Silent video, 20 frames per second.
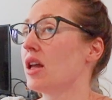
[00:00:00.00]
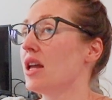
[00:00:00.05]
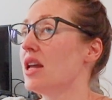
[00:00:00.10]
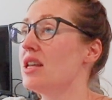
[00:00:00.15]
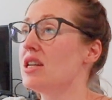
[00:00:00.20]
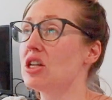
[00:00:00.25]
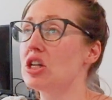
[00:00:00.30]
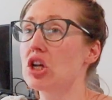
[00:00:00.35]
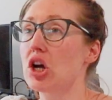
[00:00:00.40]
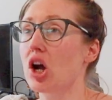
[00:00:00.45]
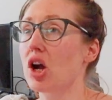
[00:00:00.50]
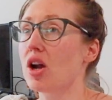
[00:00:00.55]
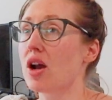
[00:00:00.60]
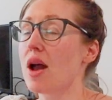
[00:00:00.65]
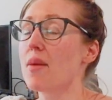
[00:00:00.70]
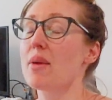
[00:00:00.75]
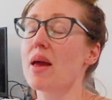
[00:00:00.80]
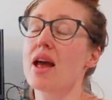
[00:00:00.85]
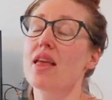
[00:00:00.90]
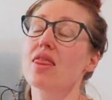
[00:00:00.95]
into
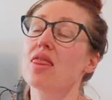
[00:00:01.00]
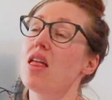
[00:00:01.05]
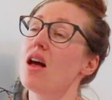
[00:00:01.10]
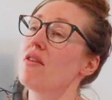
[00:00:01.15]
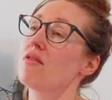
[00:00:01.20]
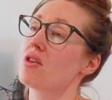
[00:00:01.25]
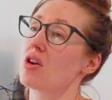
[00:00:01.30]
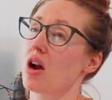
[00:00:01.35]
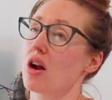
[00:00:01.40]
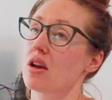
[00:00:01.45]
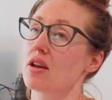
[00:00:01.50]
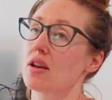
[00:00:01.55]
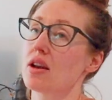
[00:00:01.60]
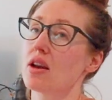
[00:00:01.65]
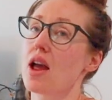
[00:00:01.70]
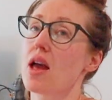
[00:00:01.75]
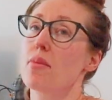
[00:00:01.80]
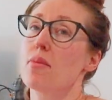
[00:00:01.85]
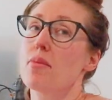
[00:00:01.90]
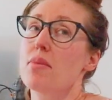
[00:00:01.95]
I love
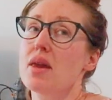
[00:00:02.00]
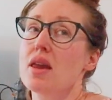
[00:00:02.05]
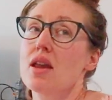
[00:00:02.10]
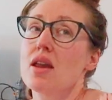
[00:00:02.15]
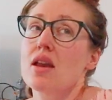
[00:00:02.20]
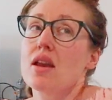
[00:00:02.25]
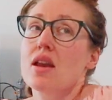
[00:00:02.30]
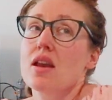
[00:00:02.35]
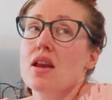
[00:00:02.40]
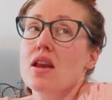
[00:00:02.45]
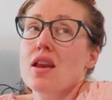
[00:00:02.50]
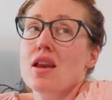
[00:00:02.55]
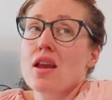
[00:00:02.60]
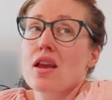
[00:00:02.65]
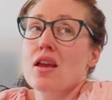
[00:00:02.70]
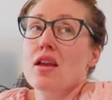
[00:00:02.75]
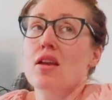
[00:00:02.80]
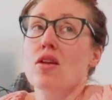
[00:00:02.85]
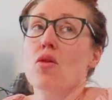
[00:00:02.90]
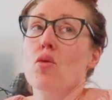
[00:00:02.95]
gardening. I'm
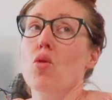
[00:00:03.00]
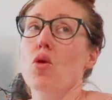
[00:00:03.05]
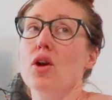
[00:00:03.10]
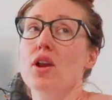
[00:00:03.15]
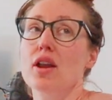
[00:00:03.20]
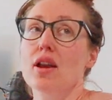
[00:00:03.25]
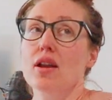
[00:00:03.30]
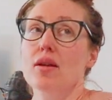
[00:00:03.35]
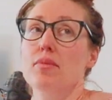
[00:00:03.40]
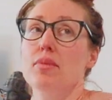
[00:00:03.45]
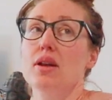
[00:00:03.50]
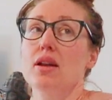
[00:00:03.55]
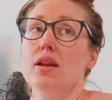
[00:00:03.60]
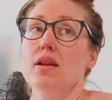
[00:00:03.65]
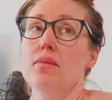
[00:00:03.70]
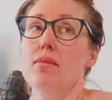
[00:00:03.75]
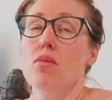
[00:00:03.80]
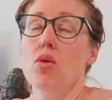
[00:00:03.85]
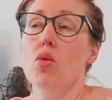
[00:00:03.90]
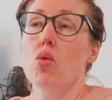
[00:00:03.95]
working on
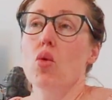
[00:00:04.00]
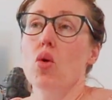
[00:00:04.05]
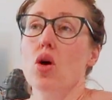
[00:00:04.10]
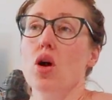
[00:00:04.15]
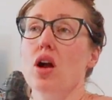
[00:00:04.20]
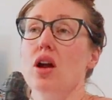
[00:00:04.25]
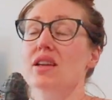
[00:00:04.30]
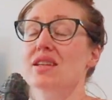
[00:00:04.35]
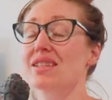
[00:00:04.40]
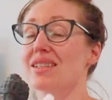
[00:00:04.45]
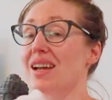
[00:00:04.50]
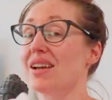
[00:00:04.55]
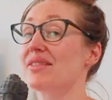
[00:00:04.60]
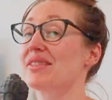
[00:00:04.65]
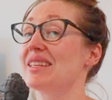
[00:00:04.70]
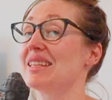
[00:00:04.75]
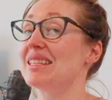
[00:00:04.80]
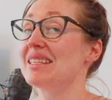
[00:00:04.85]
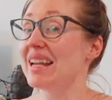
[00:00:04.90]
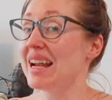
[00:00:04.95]
being more
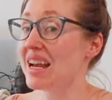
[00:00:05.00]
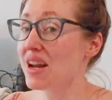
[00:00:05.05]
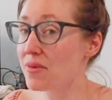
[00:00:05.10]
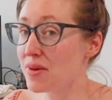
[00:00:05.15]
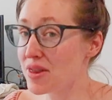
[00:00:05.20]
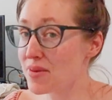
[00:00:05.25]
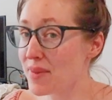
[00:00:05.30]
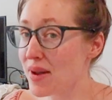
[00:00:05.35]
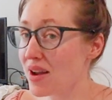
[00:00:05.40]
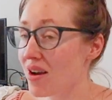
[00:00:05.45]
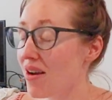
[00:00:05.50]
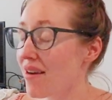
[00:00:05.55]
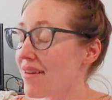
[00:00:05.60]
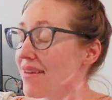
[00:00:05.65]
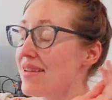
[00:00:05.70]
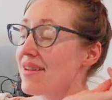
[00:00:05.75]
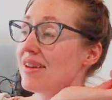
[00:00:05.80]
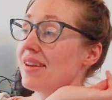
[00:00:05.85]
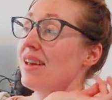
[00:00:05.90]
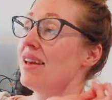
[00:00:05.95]
self-sustaining with my
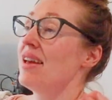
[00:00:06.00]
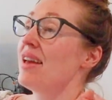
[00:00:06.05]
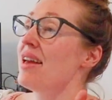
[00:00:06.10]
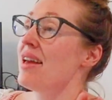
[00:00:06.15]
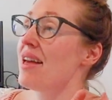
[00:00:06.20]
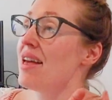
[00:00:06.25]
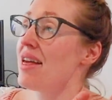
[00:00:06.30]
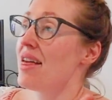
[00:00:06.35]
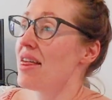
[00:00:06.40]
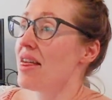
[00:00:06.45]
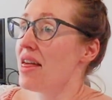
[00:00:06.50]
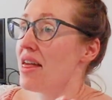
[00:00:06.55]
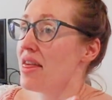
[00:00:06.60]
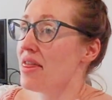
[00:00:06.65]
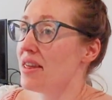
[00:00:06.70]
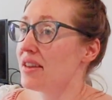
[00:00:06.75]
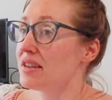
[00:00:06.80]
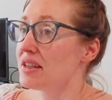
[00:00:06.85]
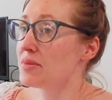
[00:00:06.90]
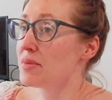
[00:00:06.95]
gardening.
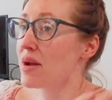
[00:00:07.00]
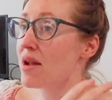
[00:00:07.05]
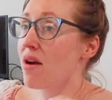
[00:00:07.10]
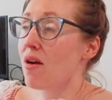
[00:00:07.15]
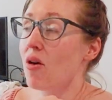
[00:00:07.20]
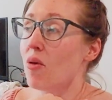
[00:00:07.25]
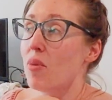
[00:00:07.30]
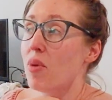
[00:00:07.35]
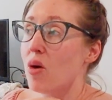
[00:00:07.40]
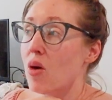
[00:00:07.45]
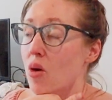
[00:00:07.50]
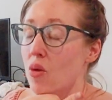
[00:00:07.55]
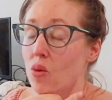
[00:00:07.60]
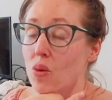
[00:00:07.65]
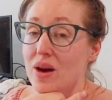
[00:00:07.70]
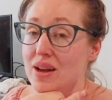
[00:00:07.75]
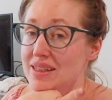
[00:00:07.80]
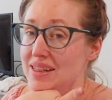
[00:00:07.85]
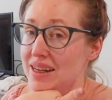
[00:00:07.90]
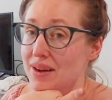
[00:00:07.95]
This is my hope.
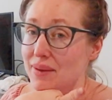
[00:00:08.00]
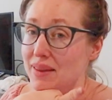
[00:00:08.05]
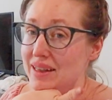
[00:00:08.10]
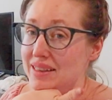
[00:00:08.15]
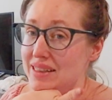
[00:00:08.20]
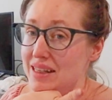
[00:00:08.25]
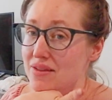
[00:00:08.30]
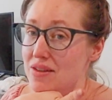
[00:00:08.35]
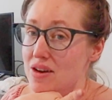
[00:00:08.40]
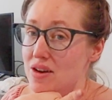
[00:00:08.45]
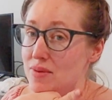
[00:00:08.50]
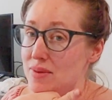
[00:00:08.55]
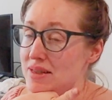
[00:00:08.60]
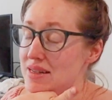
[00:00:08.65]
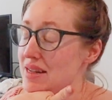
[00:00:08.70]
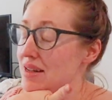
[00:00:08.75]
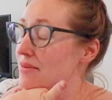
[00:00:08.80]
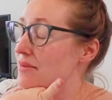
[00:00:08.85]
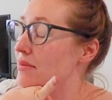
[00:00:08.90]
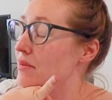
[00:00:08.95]
One day I would like to have a
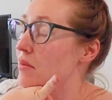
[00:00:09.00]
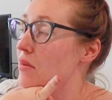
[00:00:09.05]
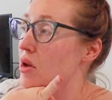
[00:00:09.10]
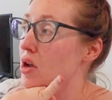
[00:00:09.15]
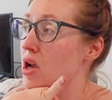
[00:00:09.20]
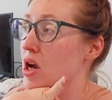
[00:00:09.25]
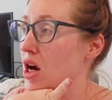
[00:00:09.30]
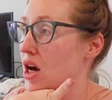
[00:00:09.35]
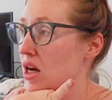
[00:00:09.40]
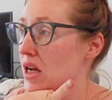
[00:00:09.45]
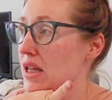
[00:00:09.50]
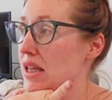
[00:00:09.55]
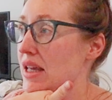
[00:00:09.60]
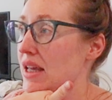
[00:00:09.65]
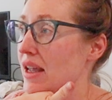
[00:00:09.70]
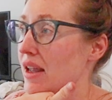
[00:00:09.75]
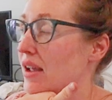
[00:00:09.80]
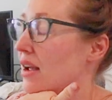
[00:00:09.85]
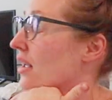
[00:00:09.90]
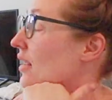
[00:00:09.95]
homestead.
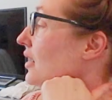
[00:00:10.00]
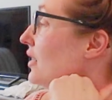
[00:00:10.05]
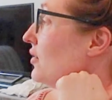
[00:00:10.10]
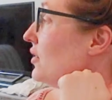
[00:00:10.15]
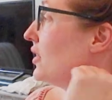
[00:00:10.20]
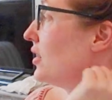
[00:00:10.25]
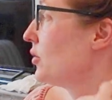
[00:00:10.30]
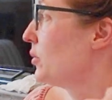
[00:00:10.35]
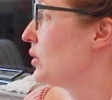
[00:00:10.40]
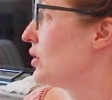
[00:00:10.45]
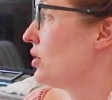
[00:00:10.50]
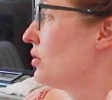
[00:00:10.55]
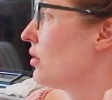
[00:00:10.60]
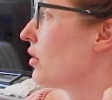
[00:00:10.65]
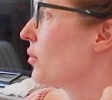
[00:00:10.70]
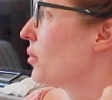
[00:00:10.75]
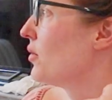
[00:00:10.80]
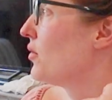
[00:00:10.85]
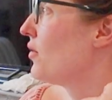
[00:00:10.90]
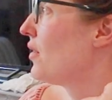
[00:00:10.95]
Currently, I live a little bit too
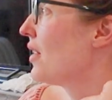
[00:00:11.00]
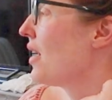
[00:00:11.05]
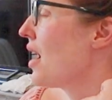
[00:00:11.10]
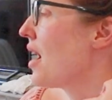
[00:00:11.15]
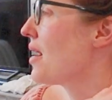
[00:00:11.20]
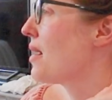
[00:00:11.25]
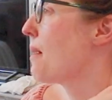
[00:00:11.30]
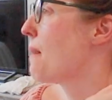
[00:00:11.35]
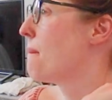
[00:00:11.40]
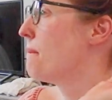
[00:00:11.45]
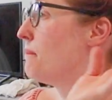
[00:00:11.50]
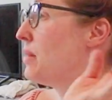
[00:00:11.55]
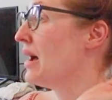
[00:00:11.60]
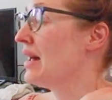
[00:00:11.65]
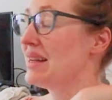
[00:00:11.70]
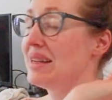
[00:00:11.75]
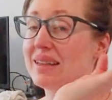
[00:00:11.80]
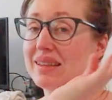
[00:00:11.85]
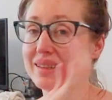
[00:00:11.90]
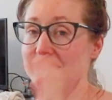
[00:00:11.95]
urban for that,
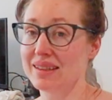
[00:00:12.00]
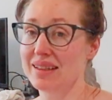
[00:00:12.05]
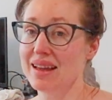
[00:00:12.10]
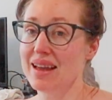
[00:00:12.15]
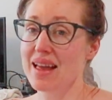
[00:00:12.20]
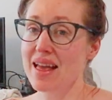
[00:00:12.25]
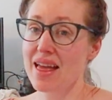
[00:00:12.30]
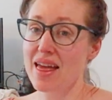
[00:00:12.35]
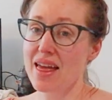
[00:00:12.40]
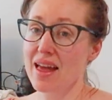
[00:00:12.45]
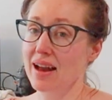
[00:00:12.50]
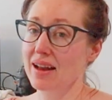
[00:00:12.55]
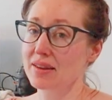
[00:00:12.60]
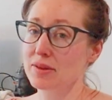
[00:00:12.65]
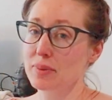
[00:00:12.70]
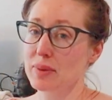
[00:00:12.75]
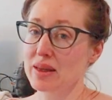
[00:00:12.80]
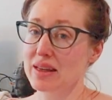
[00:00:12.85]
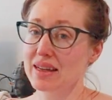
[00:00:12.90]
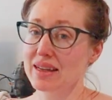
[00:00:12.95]
but
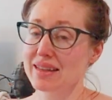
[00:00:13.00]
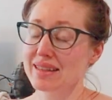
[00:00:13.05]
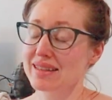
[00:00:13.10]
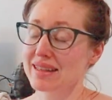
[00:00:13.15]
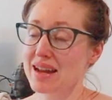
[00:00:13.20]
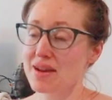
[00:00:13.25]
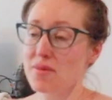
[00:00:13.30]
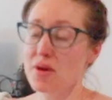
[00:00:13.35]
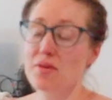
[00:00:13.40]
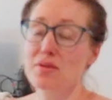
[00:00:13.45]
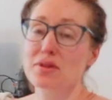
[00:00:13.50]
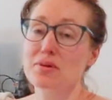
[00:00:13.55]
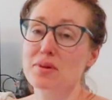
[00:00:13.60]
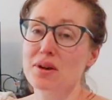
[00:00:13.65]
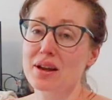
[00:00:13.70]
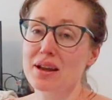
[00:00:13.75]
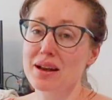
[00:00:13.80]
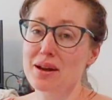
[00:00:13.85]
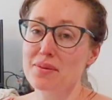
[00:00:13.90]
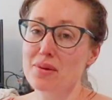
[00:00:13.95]
that's because I'm always
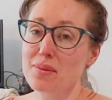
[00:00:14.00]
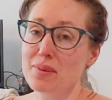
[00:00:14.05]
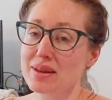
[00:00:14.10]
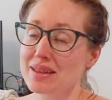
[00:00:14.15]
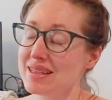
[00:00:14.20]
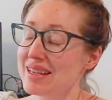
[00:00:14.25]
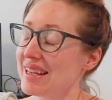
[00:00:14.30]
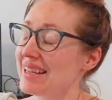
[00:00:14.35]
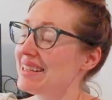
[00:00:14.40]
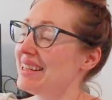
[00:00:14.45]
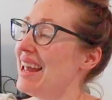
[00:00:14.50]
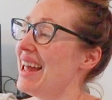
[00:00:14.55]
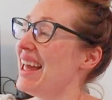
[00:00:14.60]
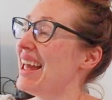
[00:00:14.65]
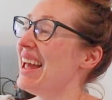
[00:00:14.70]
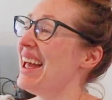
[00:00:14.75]
working on my business